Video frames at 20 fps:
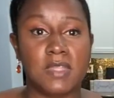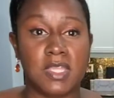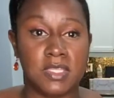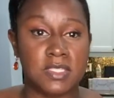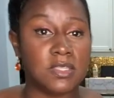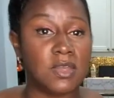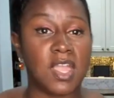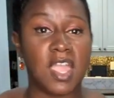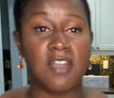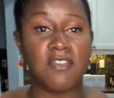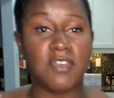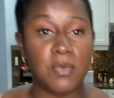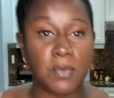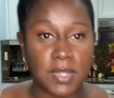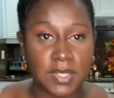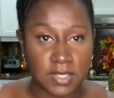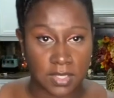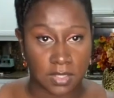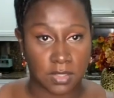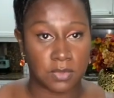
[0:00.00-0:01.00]
So
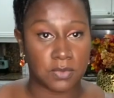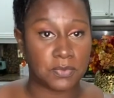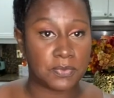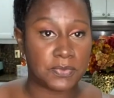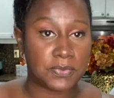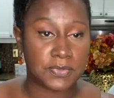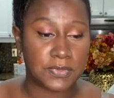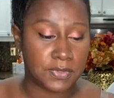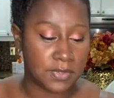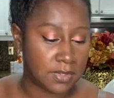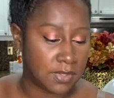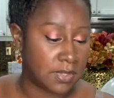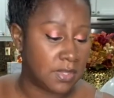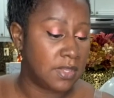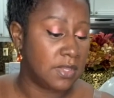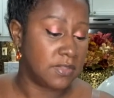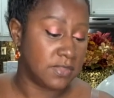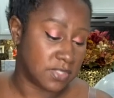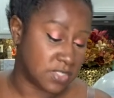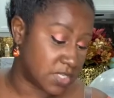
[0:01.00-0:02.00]
everyone knows
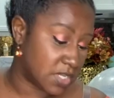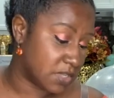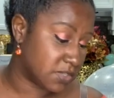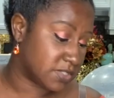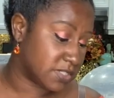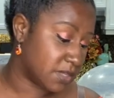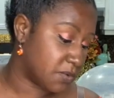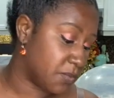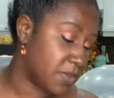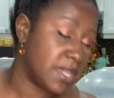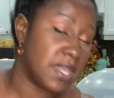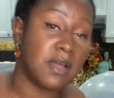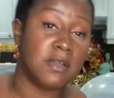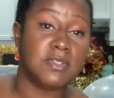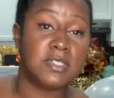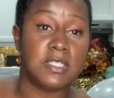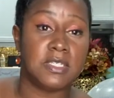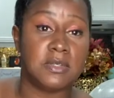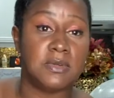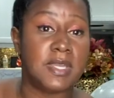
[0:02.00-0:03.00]
the gels that we go
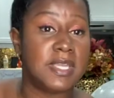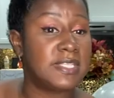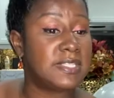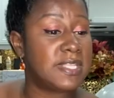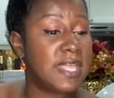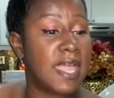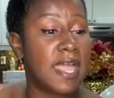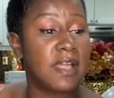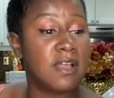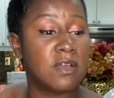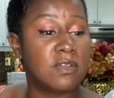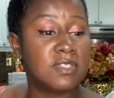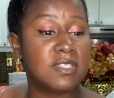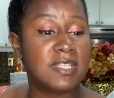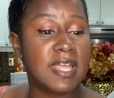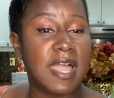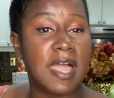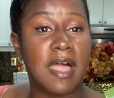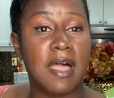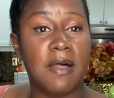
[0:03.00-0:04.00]
to is the Echo
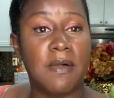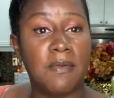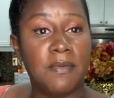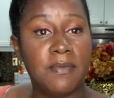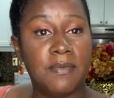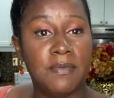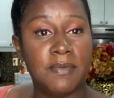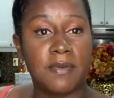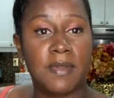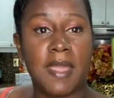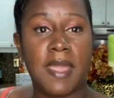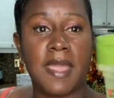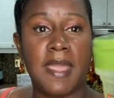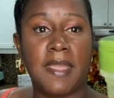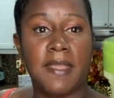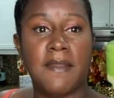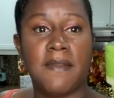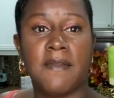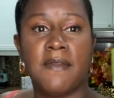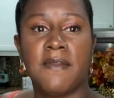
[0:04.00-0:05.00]
Style,
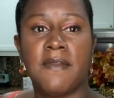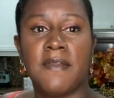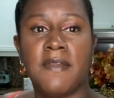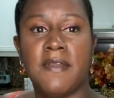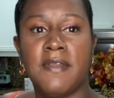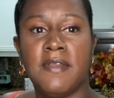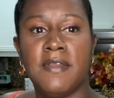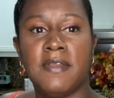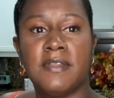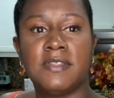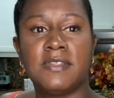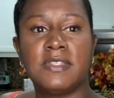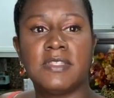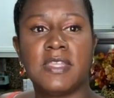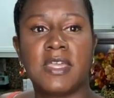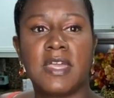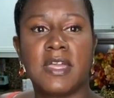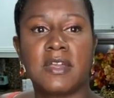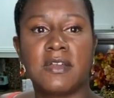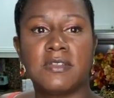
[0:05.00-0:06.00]
okay? It's
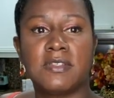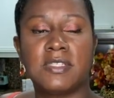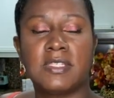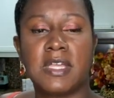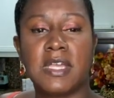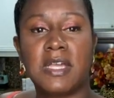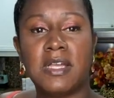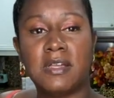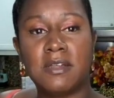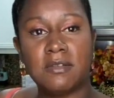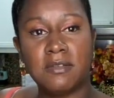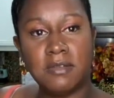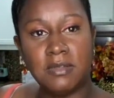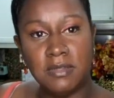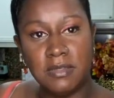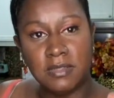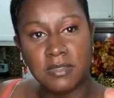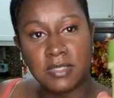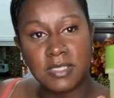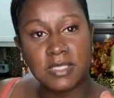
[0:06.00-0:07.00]
the Echo Style.
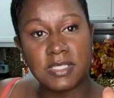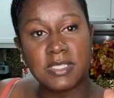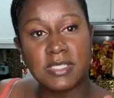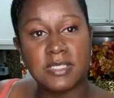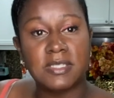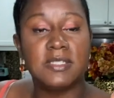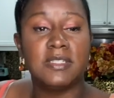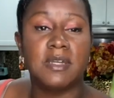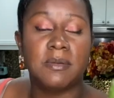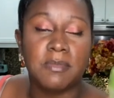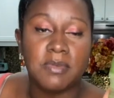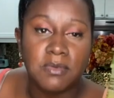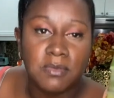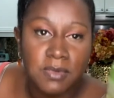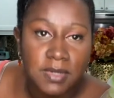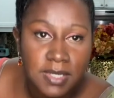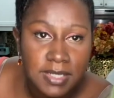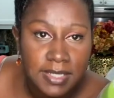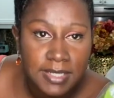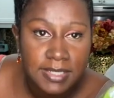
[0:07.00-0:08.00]
This is the
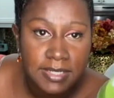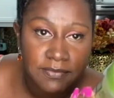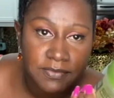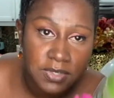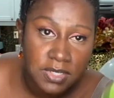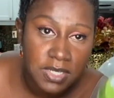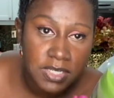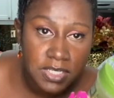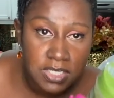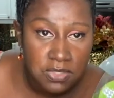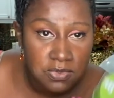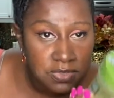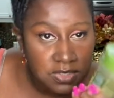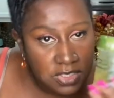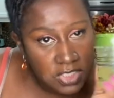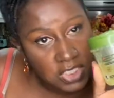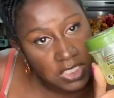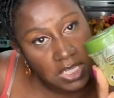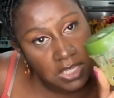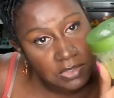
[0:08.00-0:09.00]
#1. If you're gonna use a
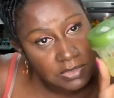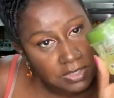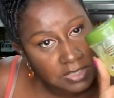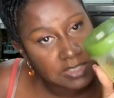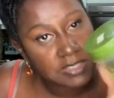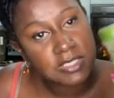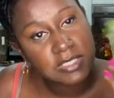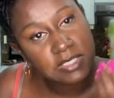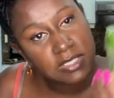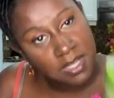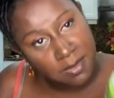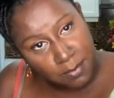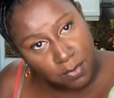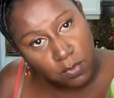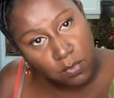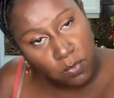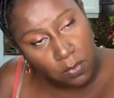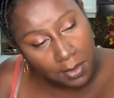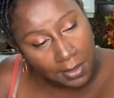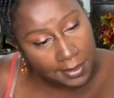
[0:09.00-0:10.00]
gel, this is
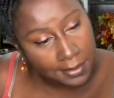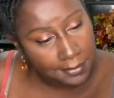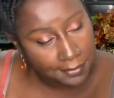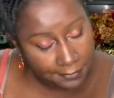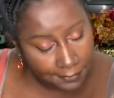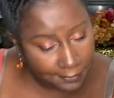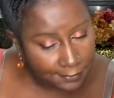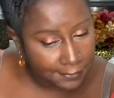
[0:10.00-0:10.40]
#1.